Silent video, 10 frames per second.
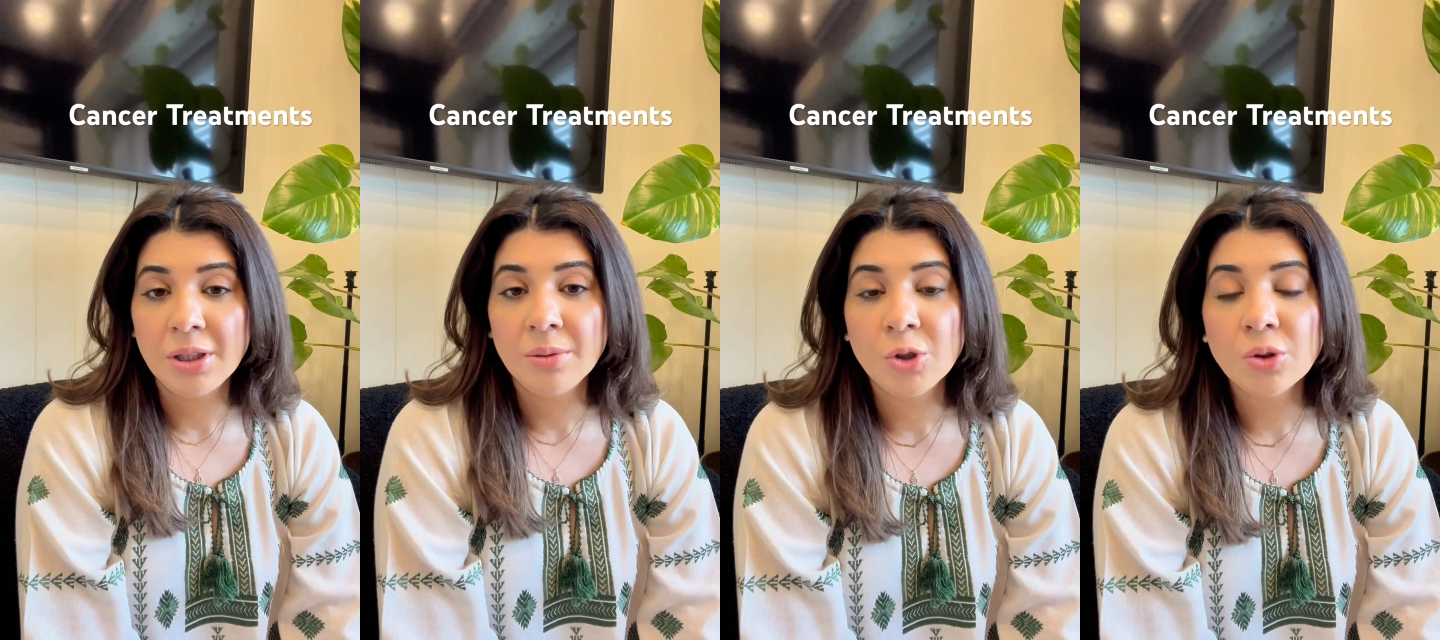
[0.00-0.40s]

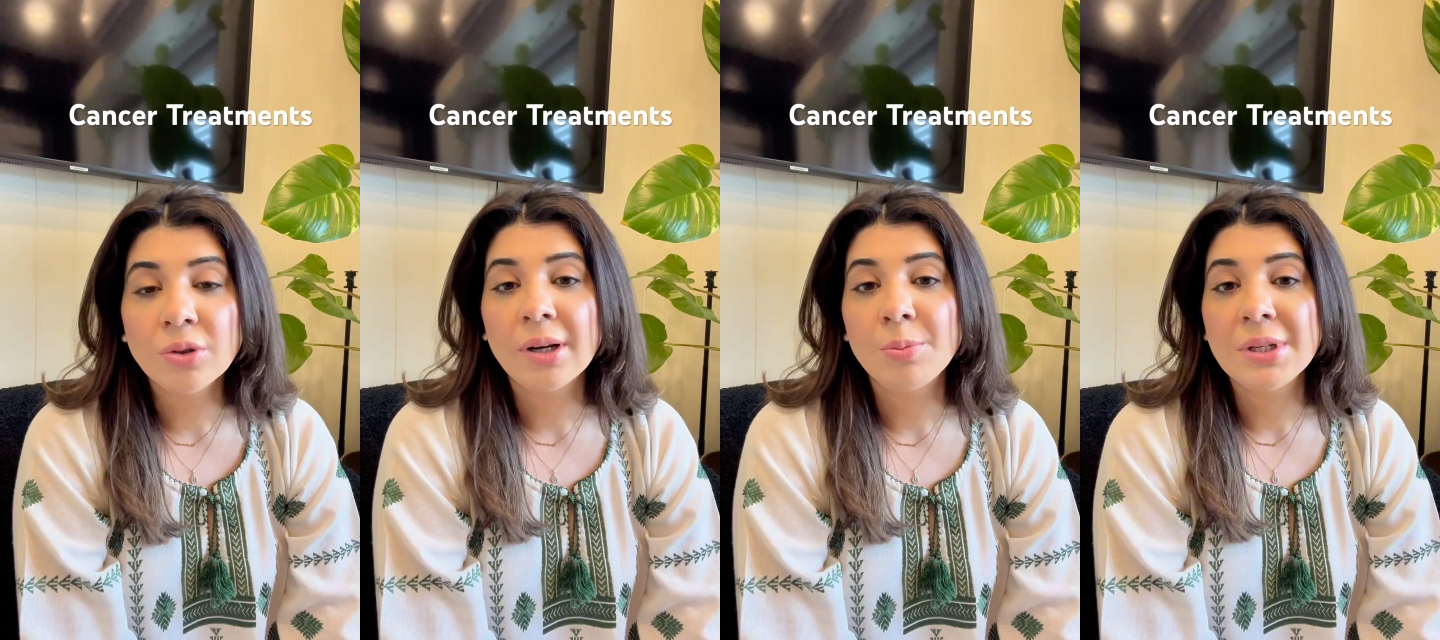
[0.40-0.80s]

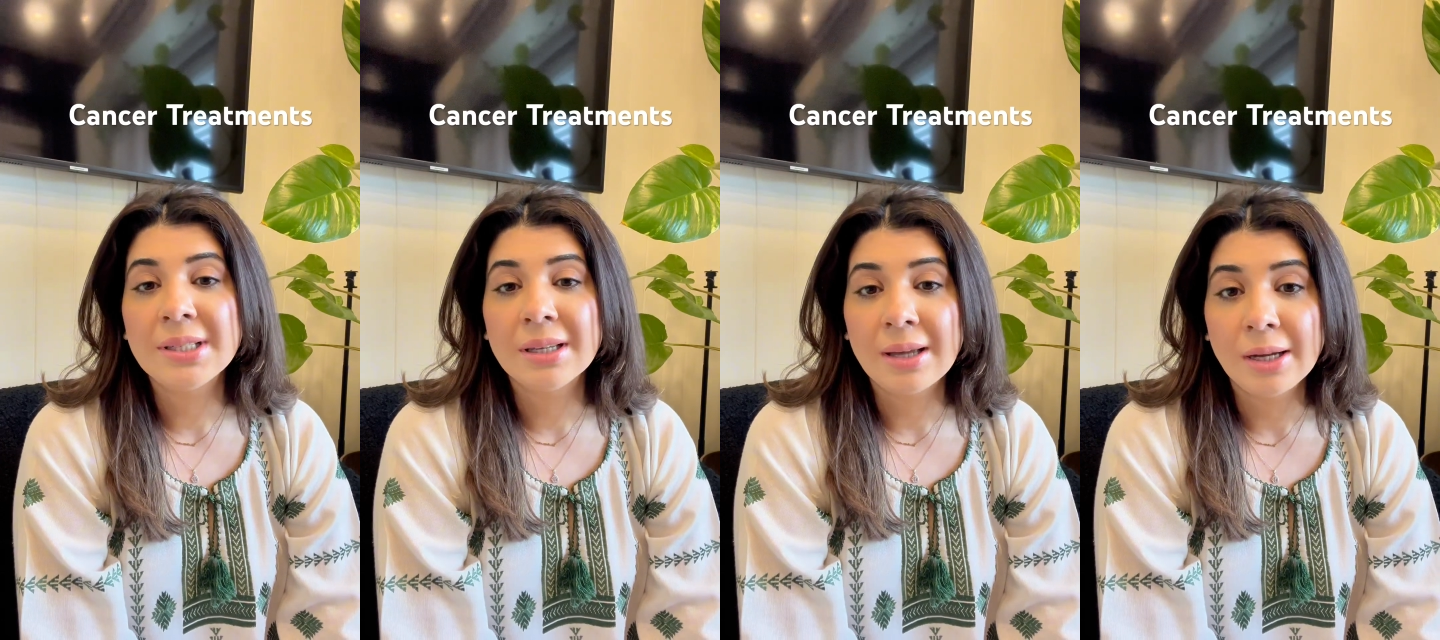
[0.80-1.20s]
Immunotherapy
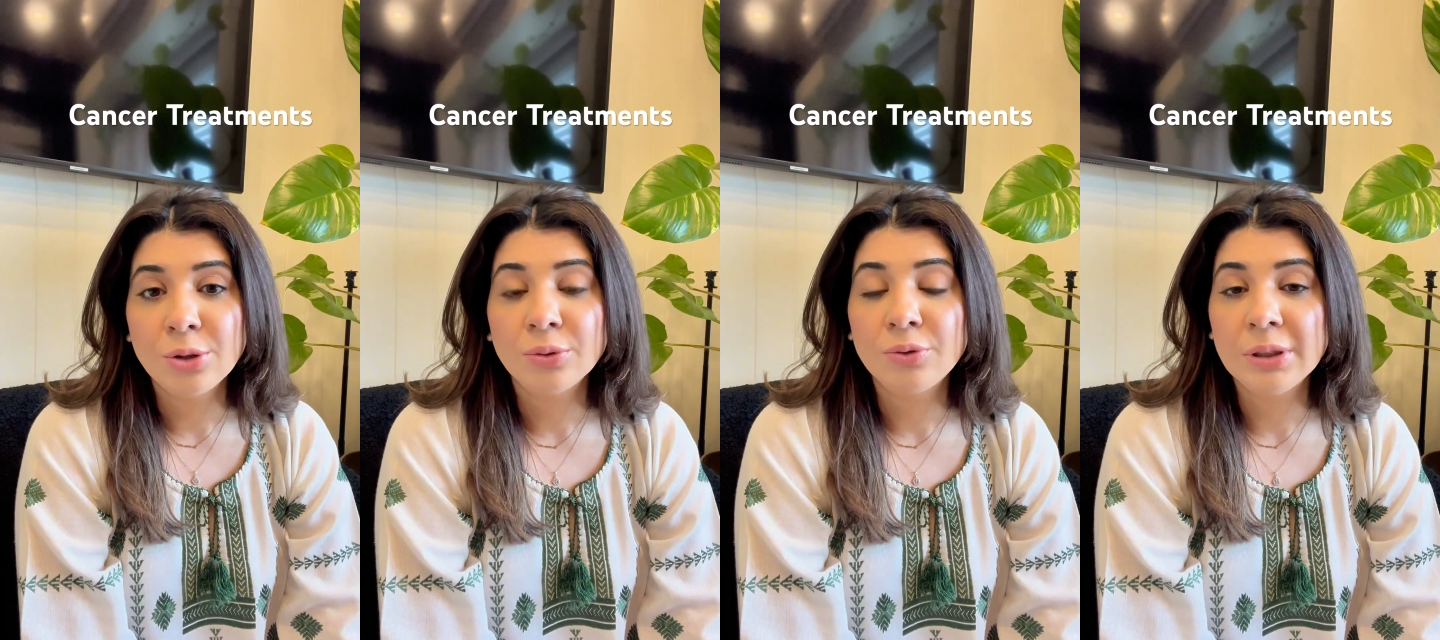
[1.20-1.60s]
is a
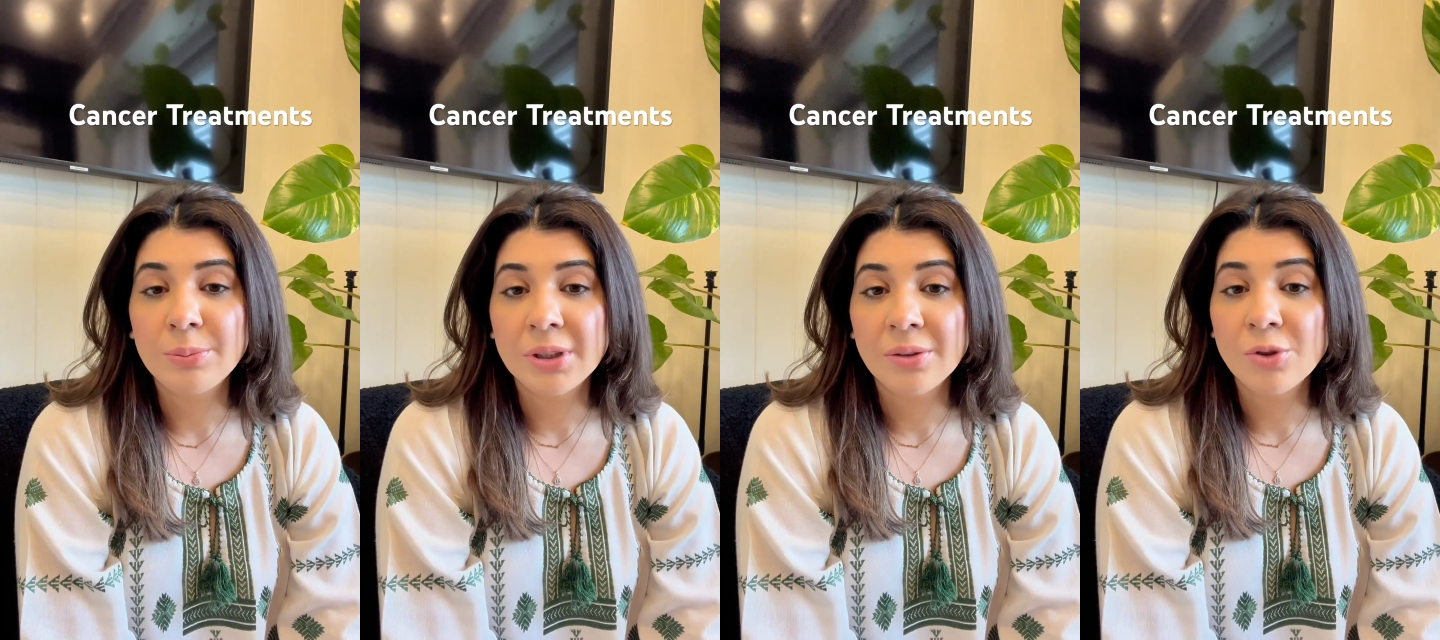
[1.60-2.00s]
kind of
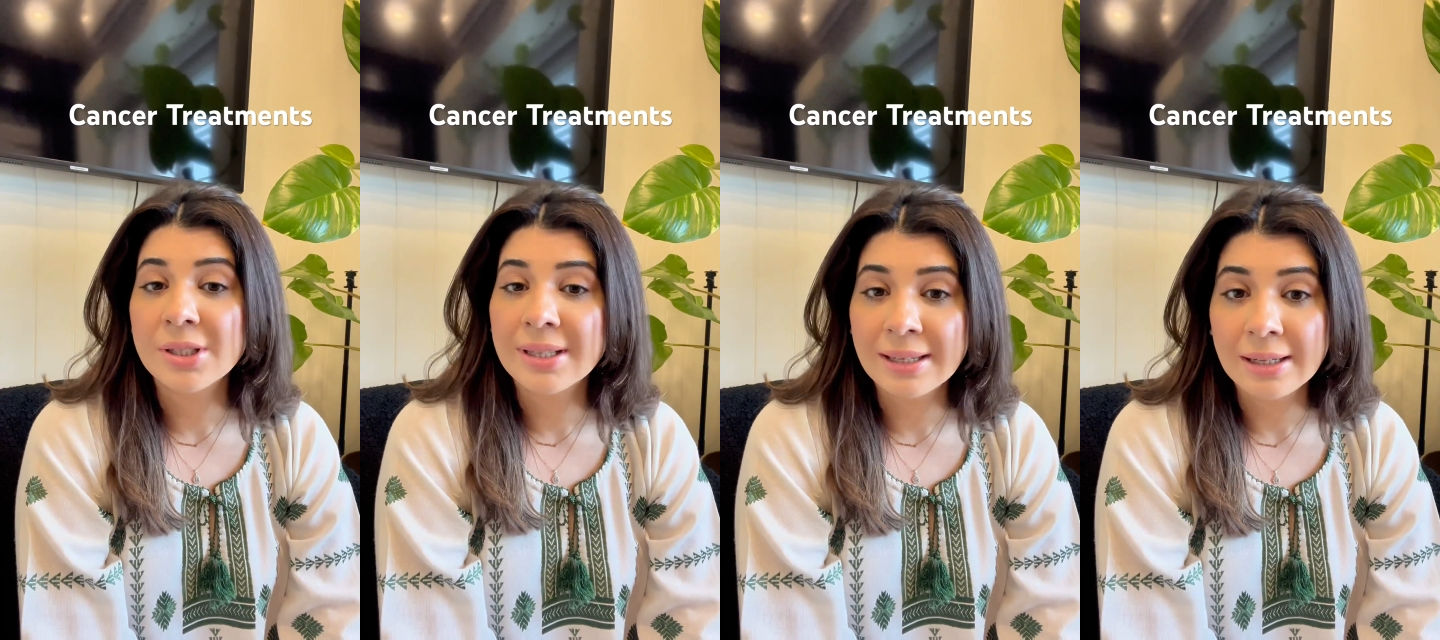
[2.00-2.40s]
treatment which
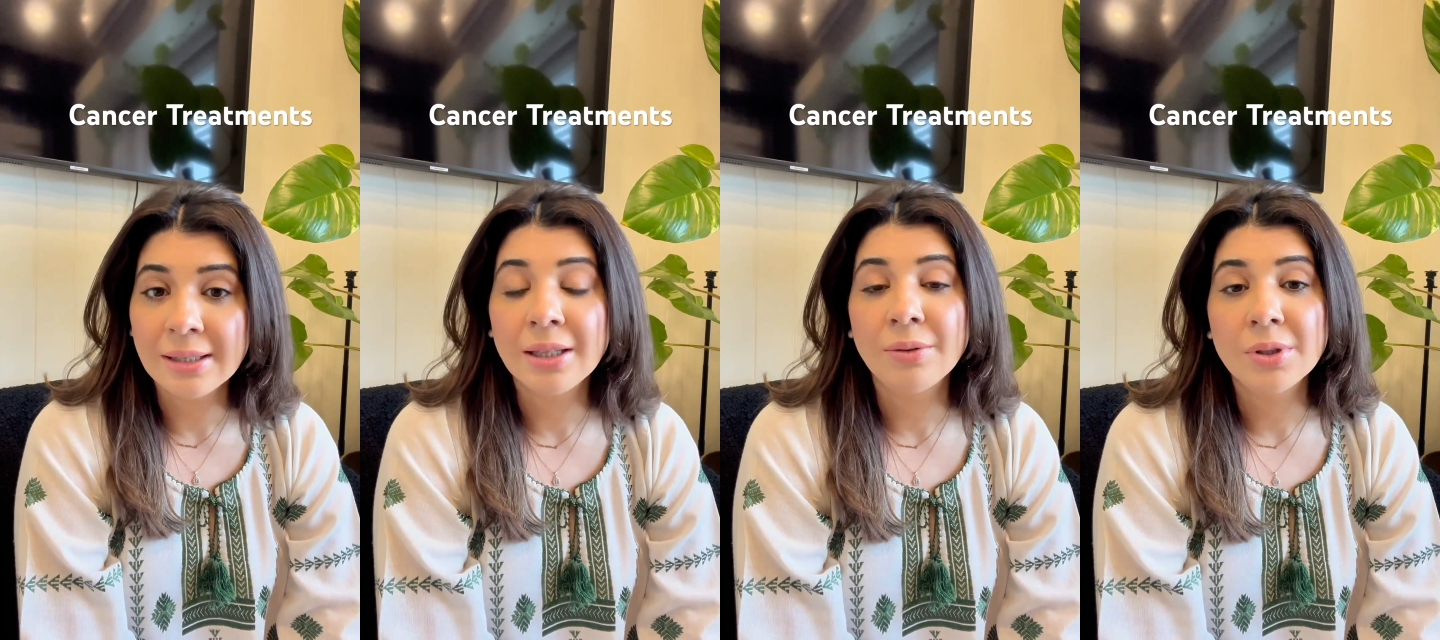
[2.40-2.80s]
is
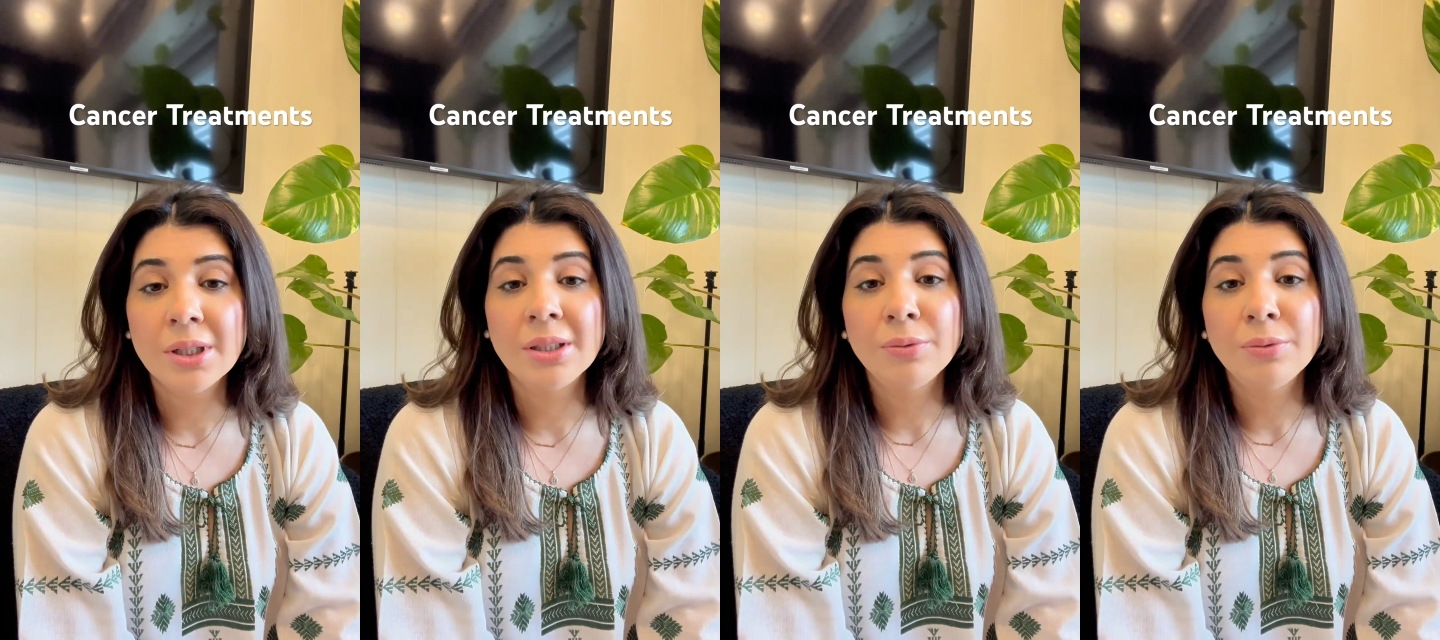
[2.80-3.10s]
again given in